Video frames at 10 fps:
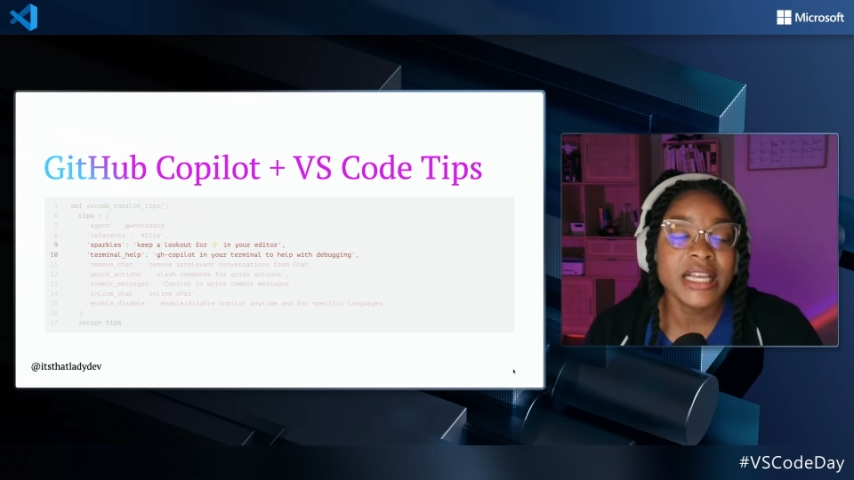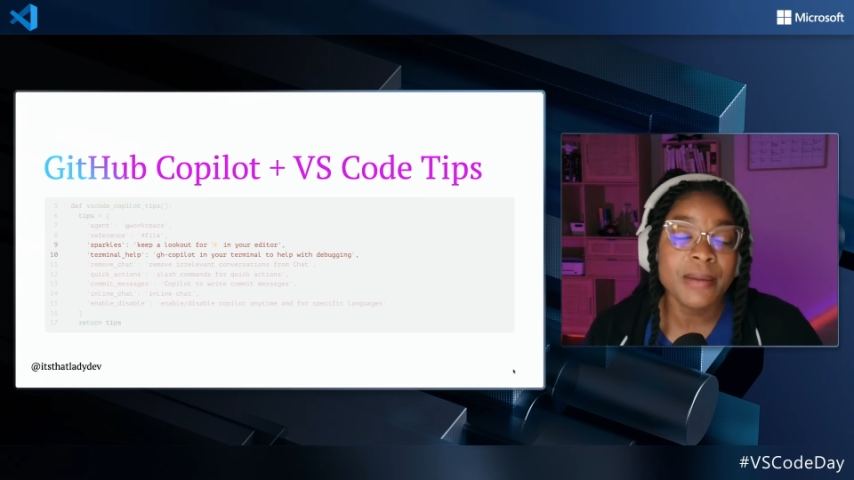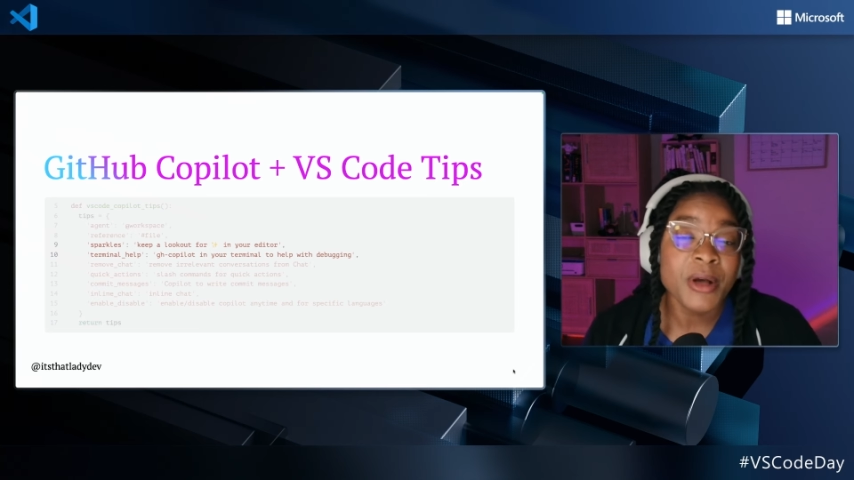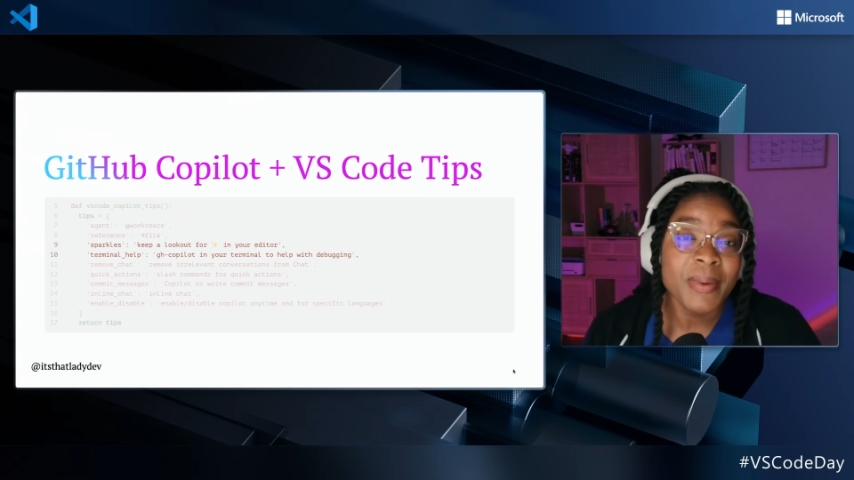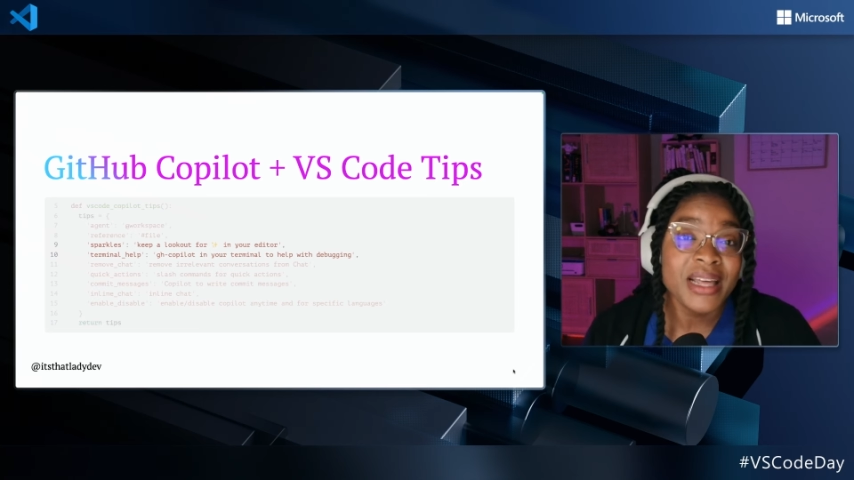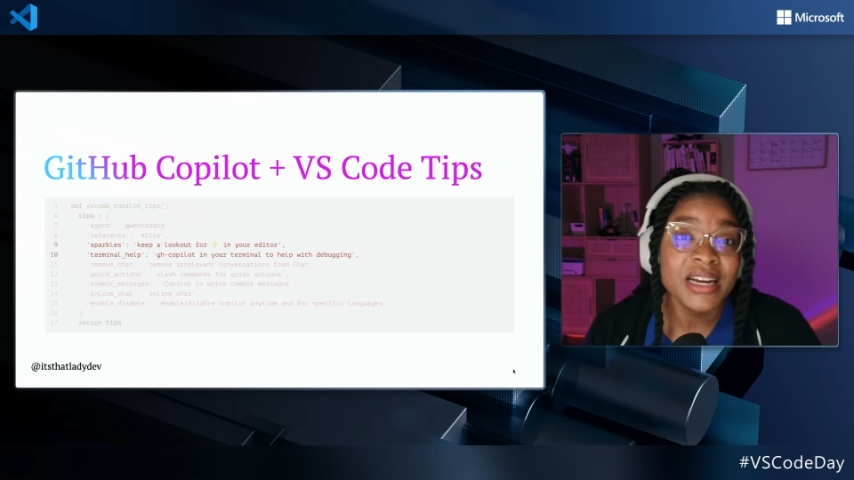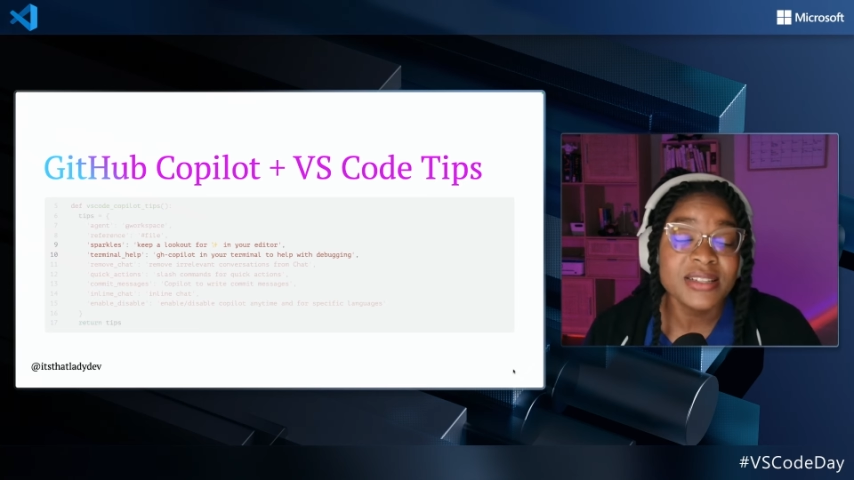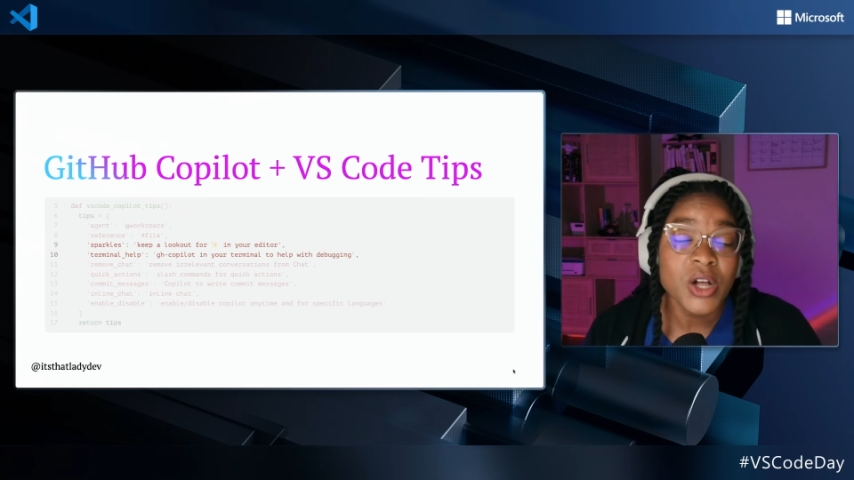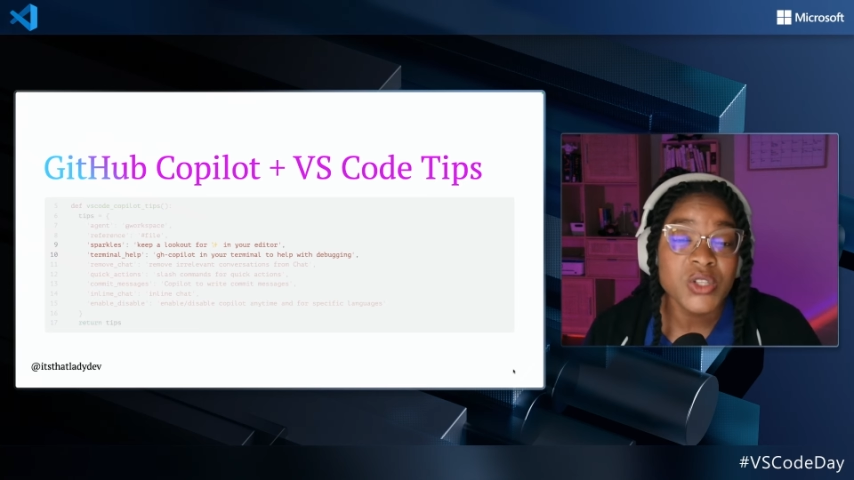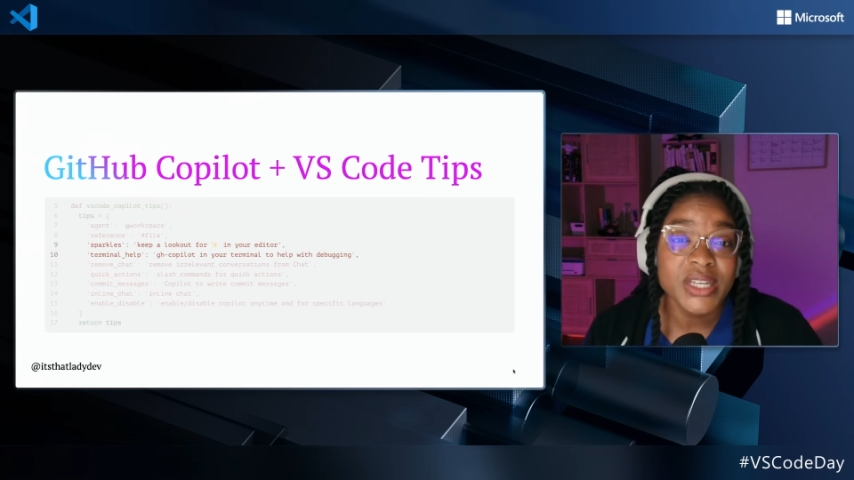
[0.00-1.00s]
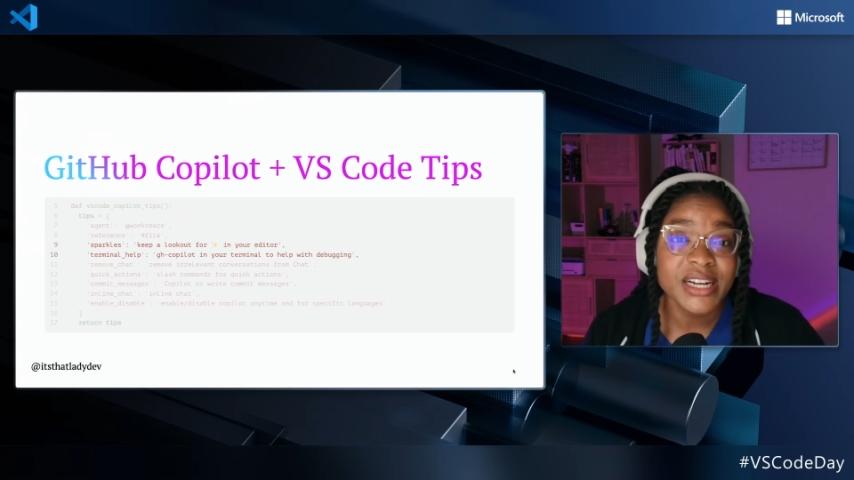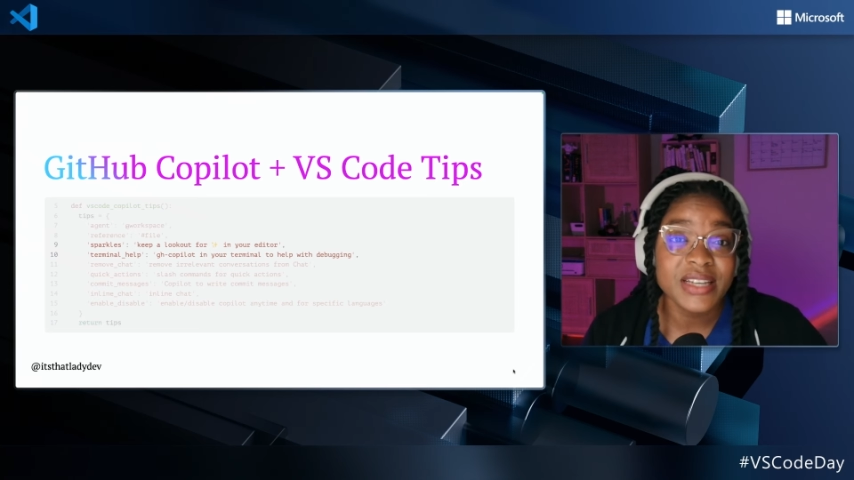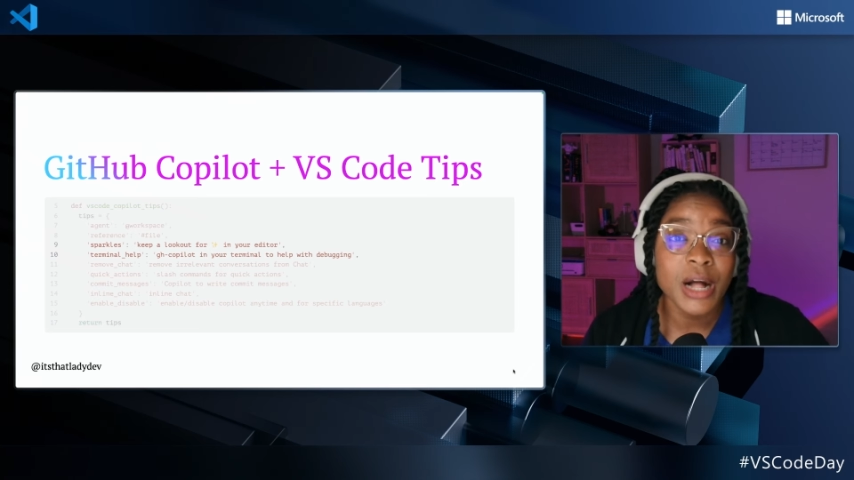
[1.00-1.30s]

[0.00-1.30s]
GitHub Copilot is also here